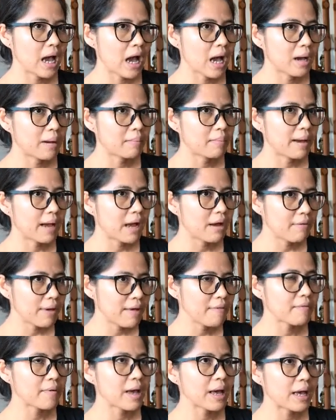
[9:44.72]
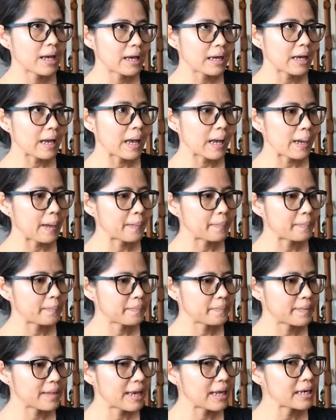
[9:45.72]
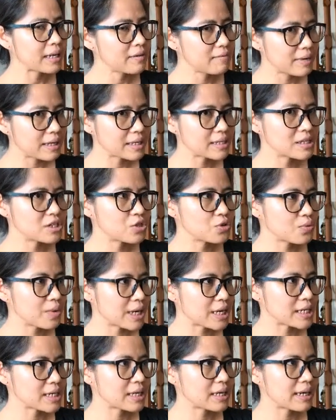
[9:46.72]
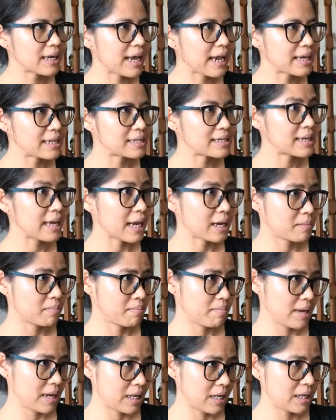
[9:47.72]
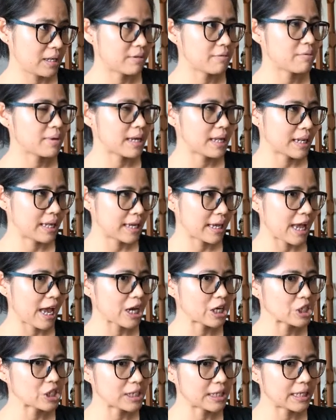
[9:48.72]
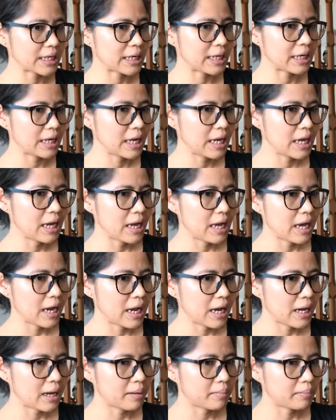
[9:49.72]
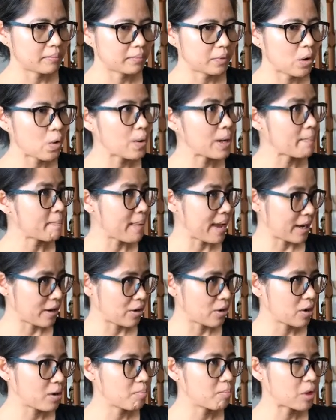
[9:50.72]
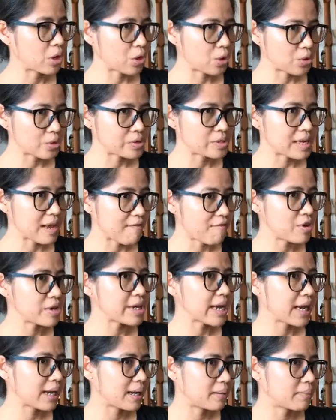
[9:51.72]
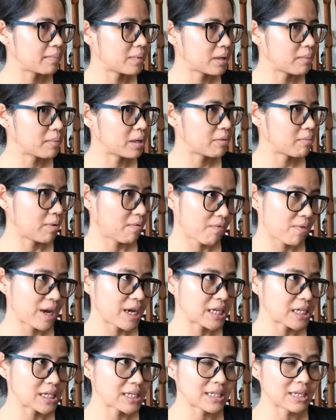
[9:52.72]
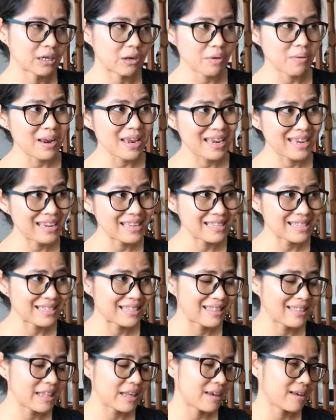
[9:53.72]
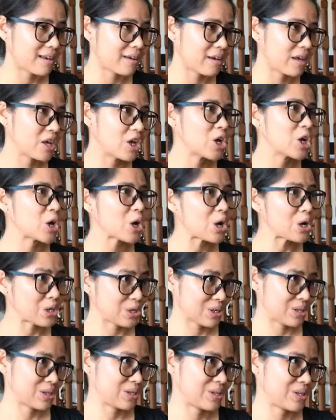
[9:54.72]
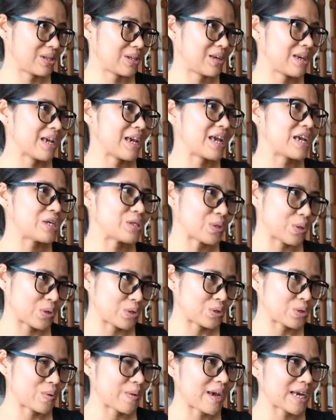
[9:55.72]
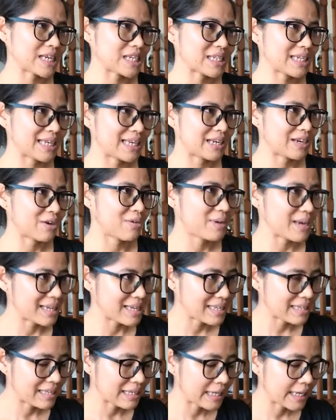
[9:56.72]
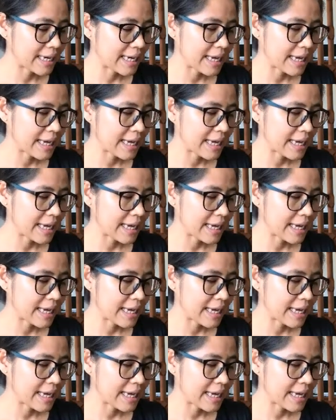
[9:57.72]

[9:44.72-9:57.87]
Um, however, um, their living situation has yet been really actually um, going better because every time the minimum wage is increased, the cost is also actually increased